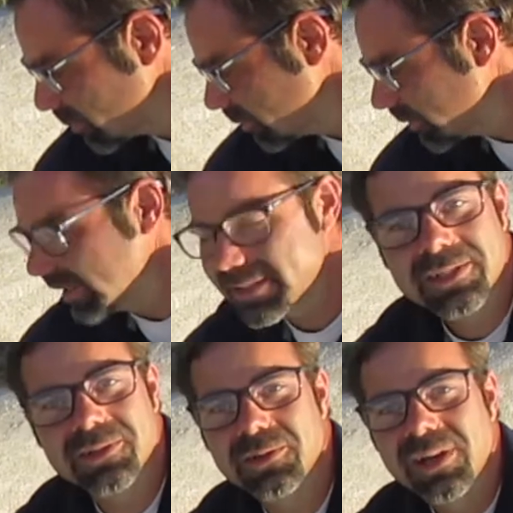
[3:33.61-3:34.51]
roof
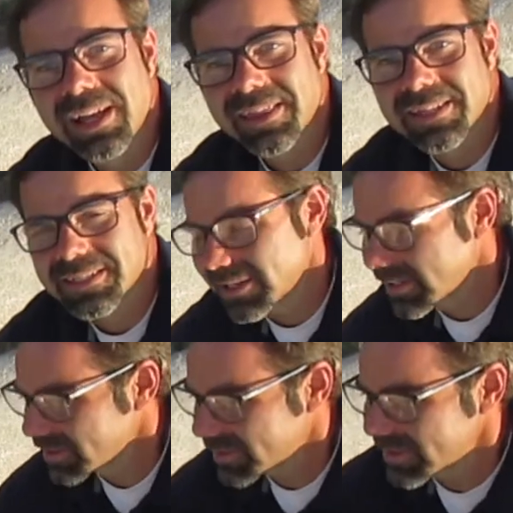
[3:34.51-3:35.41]
into this
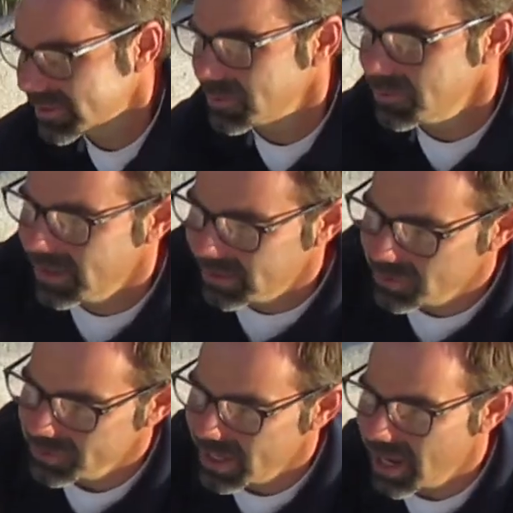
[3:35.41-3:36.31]
gutter system it
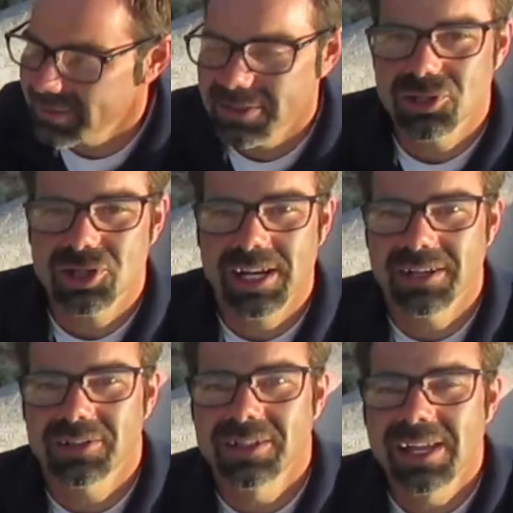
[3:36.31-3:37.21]
goes down this
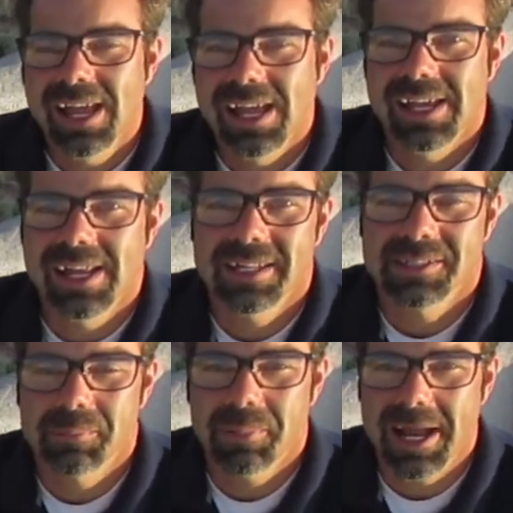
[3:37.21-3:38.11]
channel it
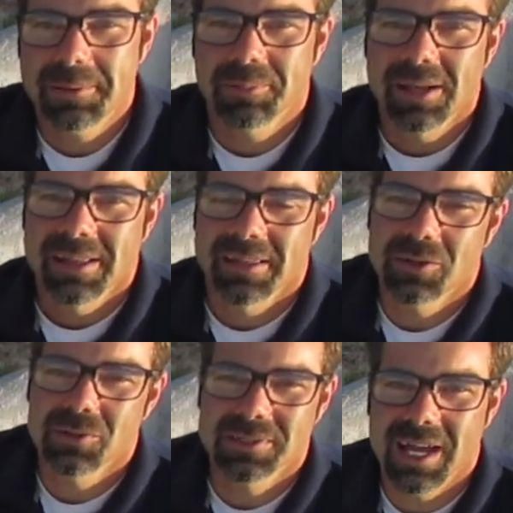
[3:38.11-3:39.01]
hits a pipe that
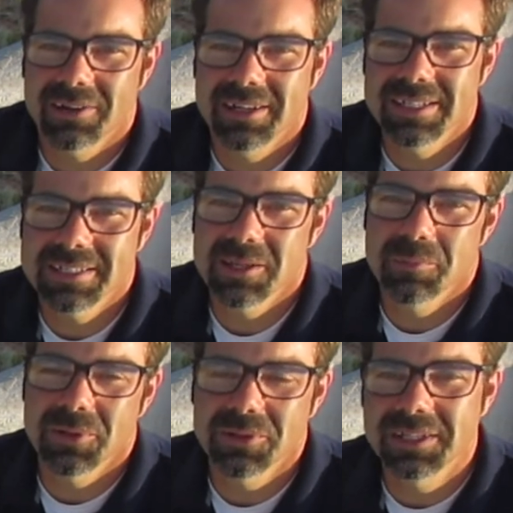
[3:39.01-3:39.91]
goes down into the
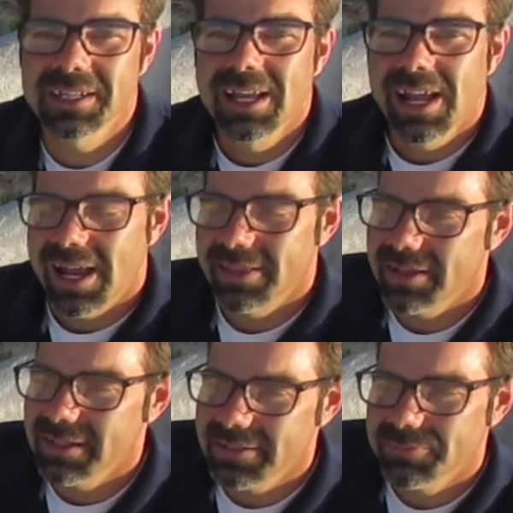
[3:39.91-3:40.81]
building and
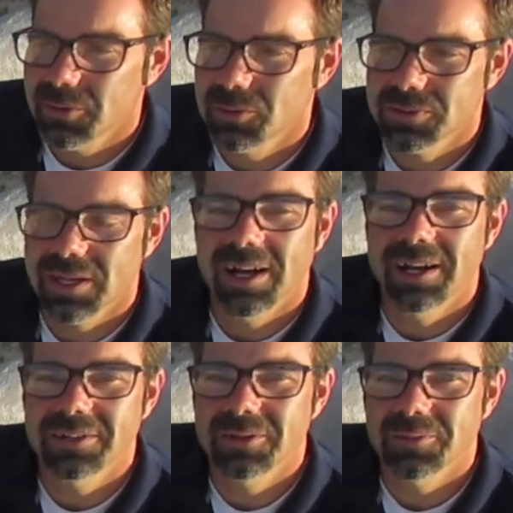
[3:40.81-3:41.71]
then it flows
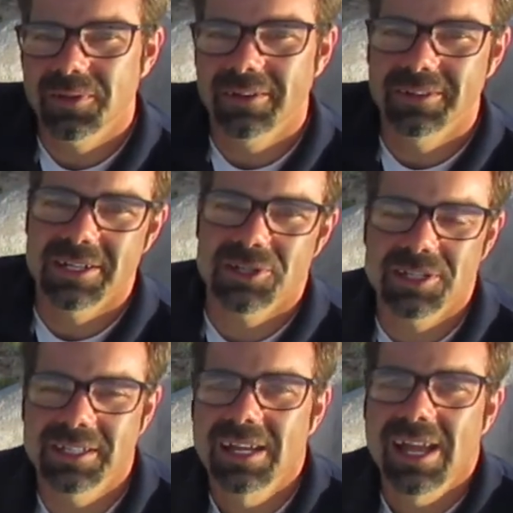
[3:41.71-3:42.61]
under the
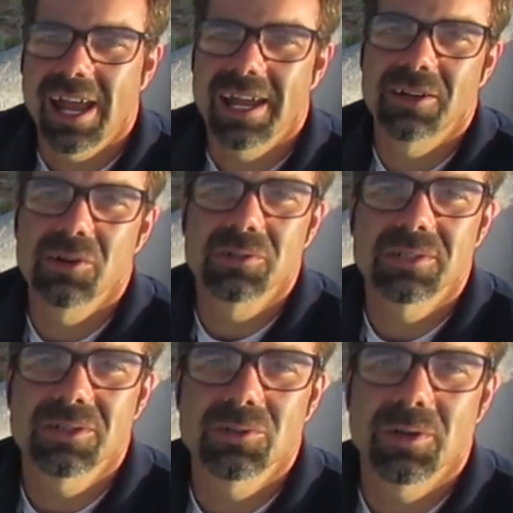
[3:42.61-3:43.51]
foundation and
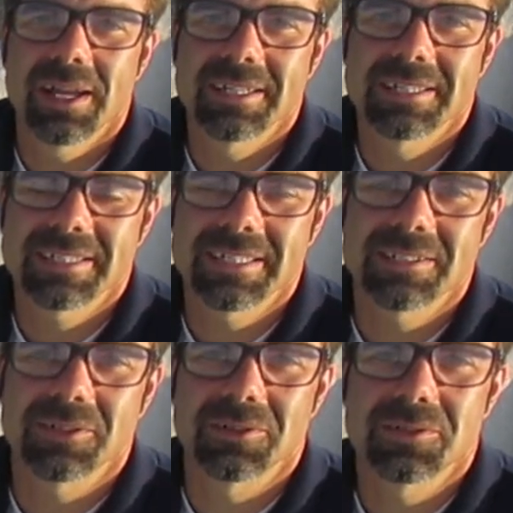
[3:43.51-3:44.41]
goes to a
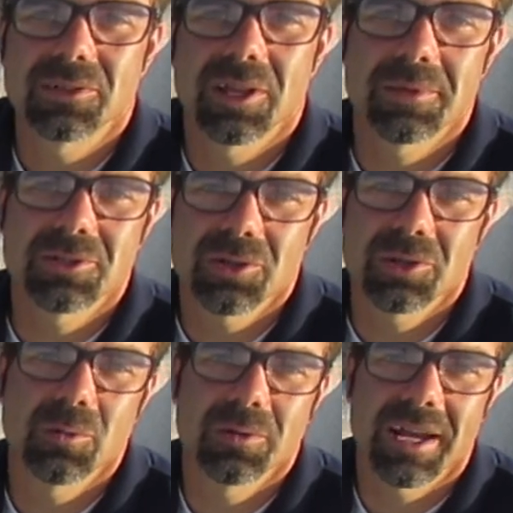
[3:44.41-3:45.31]
cistern so let me show
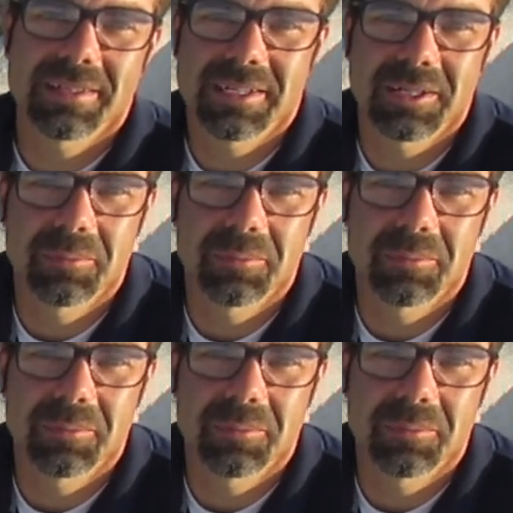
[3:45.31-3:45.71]
you where that's going